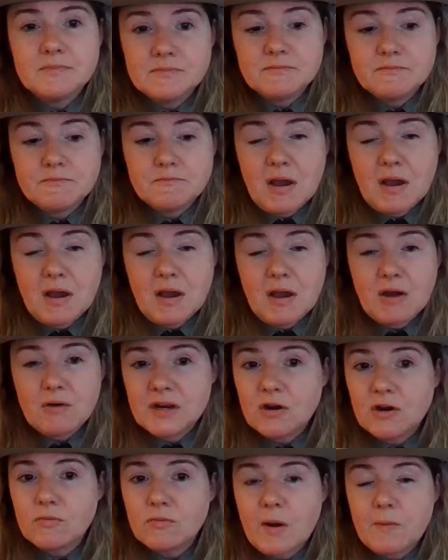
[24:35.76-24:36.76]
Mount
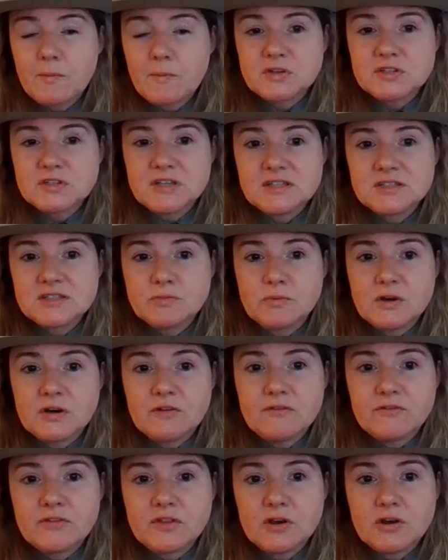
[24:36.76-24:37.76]
Rainier represents one
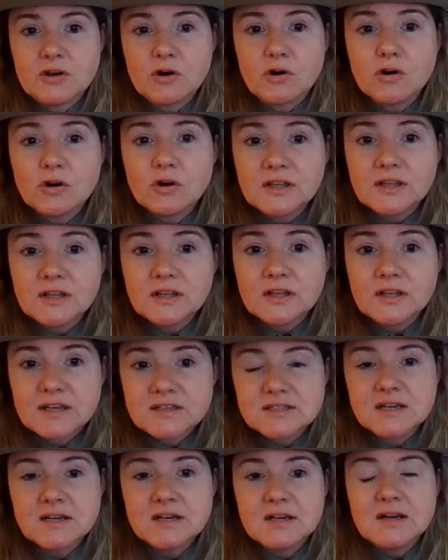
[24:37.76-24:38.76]
of the
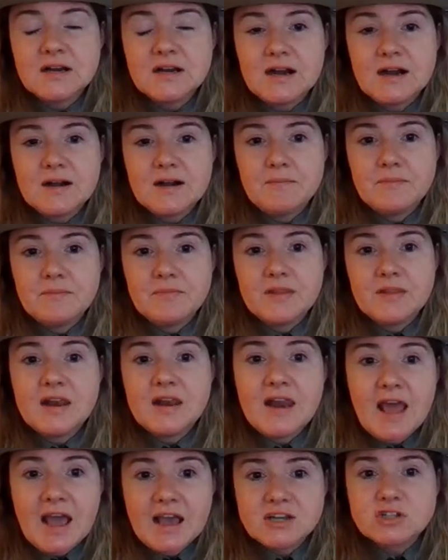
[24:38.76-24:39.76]
earliest
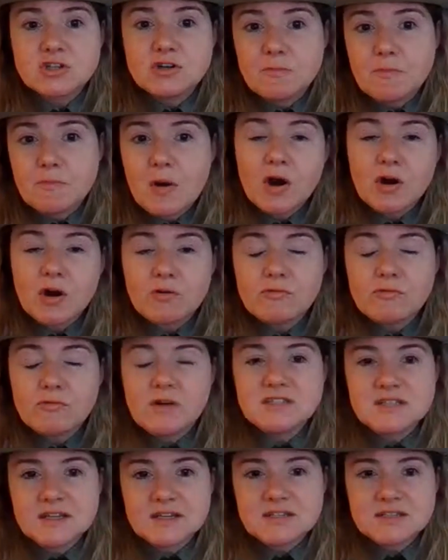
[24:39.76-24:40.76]
national park
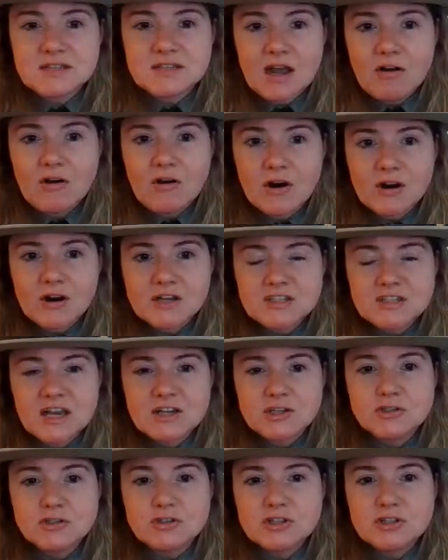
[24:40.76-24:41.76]
rustic style
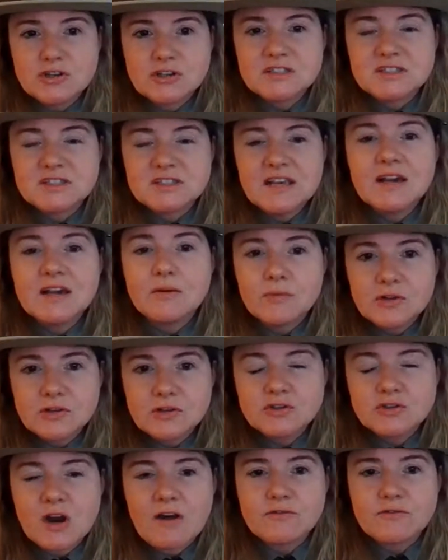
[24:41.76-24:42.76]
architectures. And you can see it when you
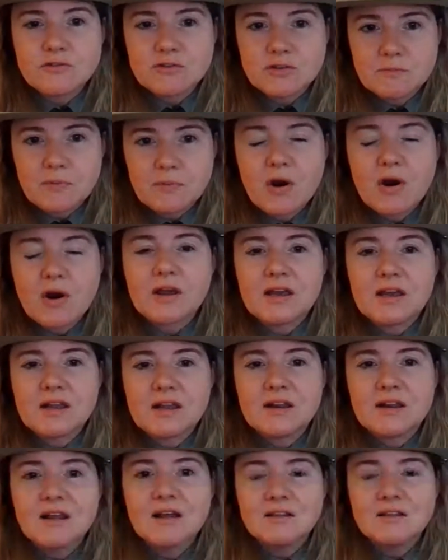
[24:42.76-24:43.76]
drive through the park at
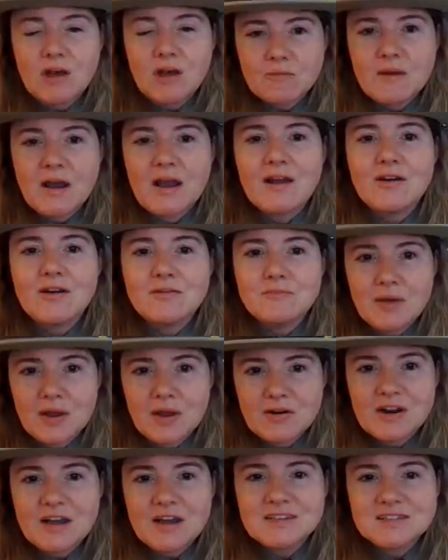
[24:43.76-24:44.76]
Longmire and
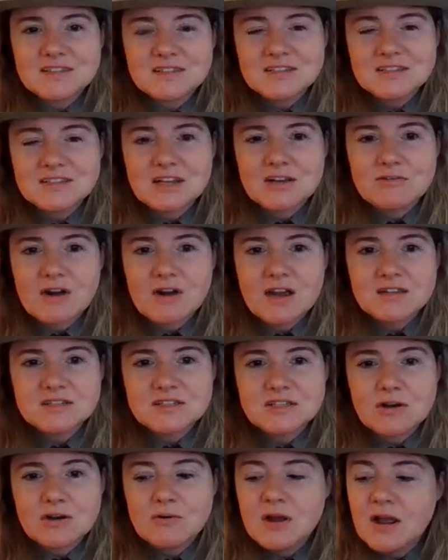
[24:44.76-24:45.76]
Paradise and Sunrise.
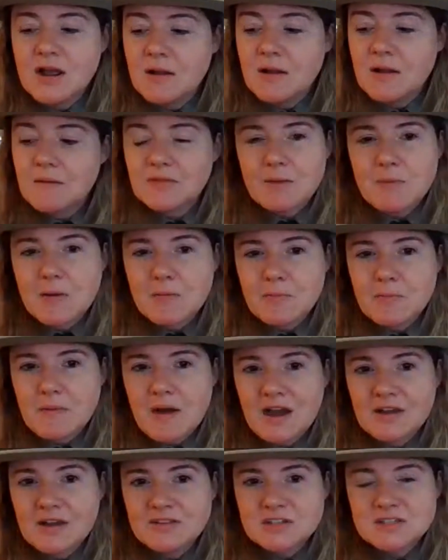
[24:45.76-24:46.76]
So a lot of people
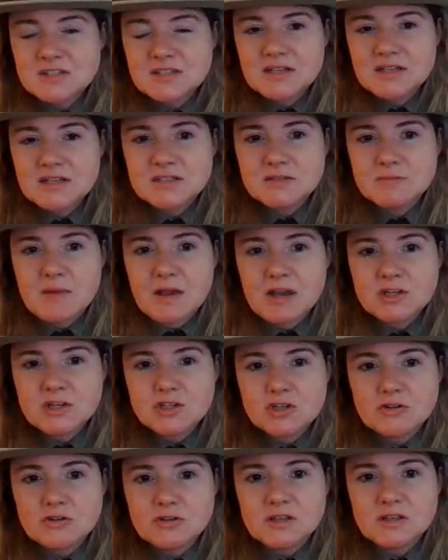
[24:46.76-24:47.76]
behind the scenes making
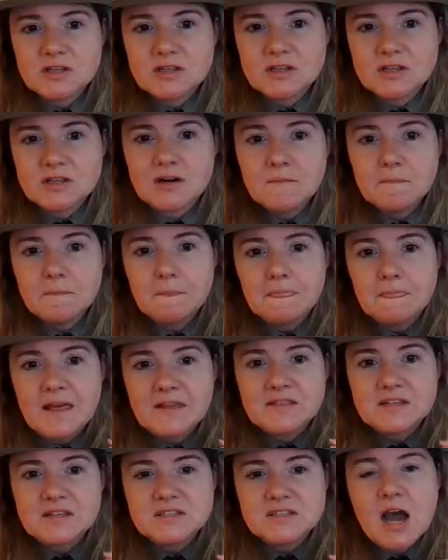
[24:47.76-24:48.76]
sure that they're
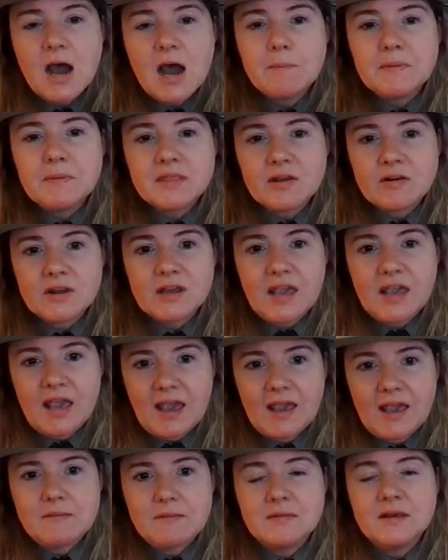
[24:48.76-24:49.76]
at the top of their
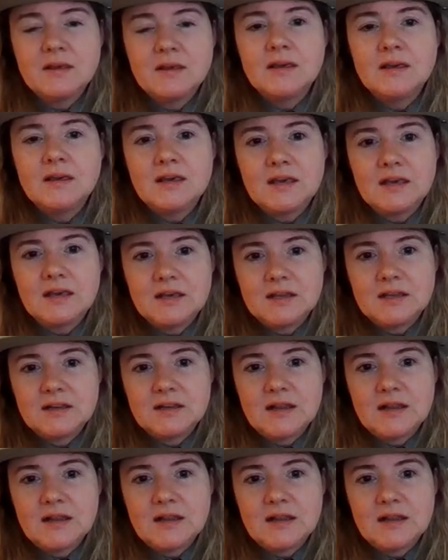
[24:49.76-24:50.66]
game in